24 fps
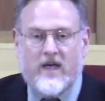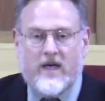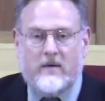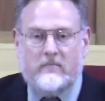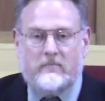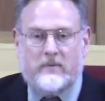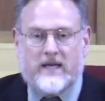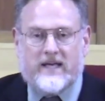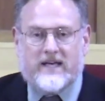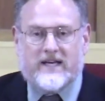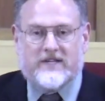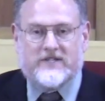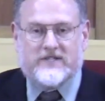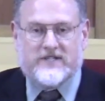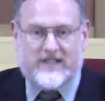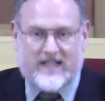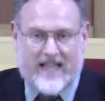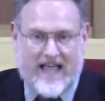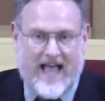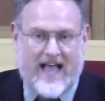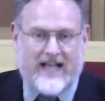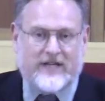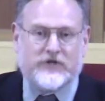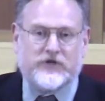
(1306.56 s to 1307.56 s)
Because
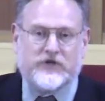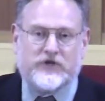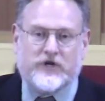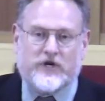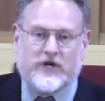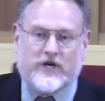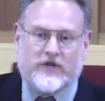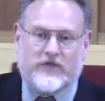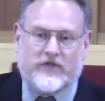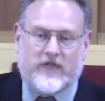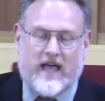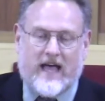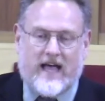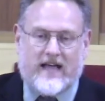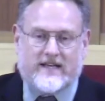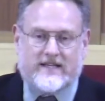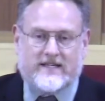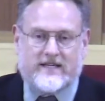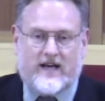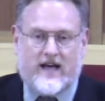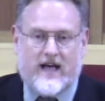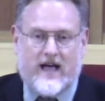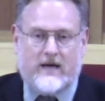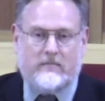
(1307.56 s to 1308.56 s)
last year at that
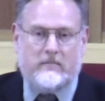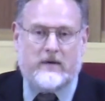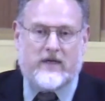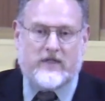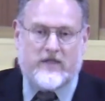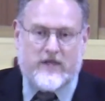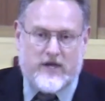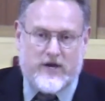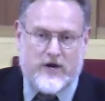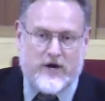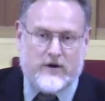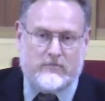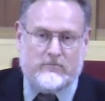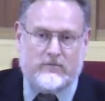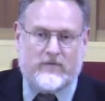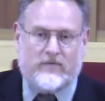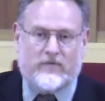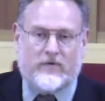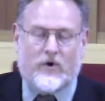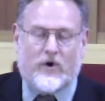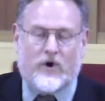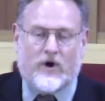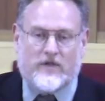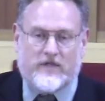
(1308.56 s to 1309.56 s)
time, and the year
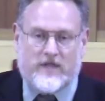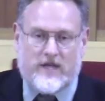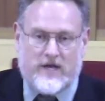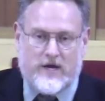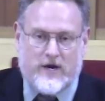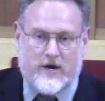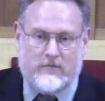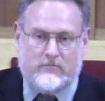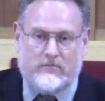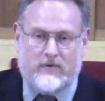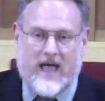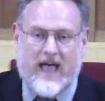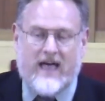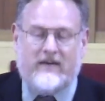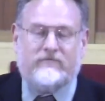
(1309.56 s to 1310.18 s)
before, and the year